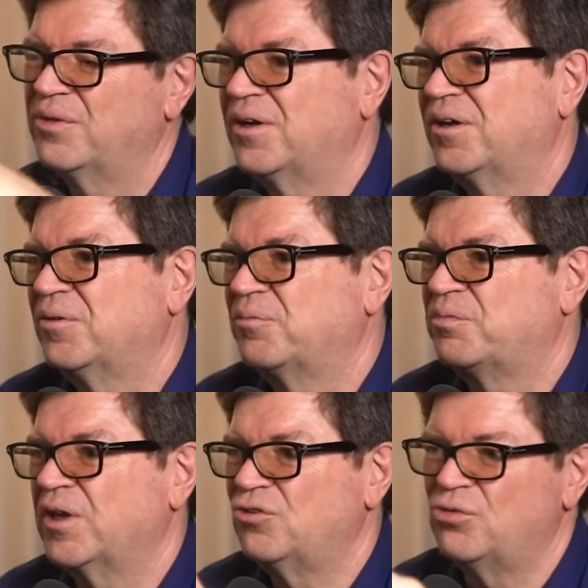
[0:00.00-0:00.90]
uh,
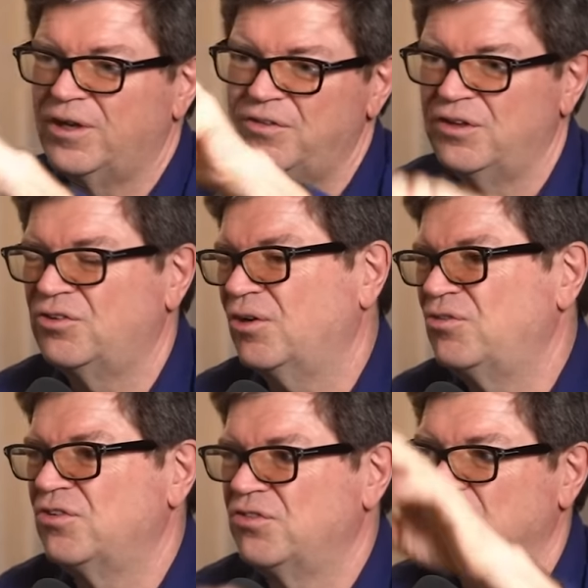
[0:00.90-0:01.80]
and train the entire
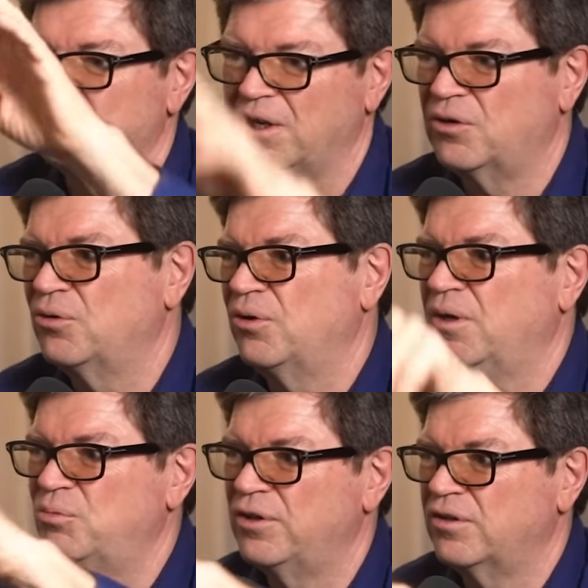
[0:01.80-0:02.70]
system, encoder
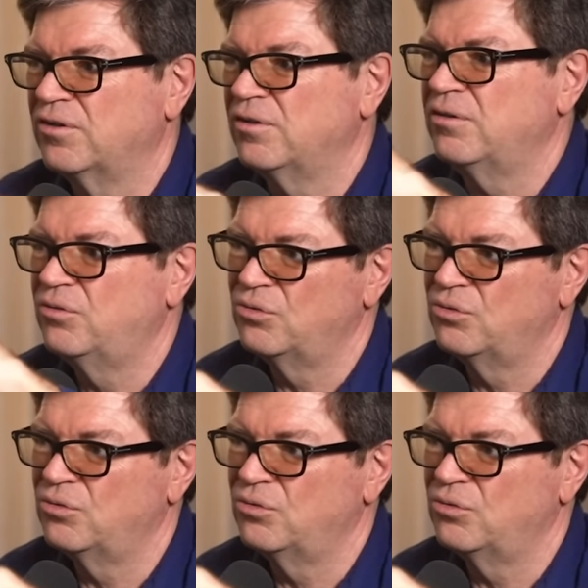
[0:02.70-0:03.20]
and predictor,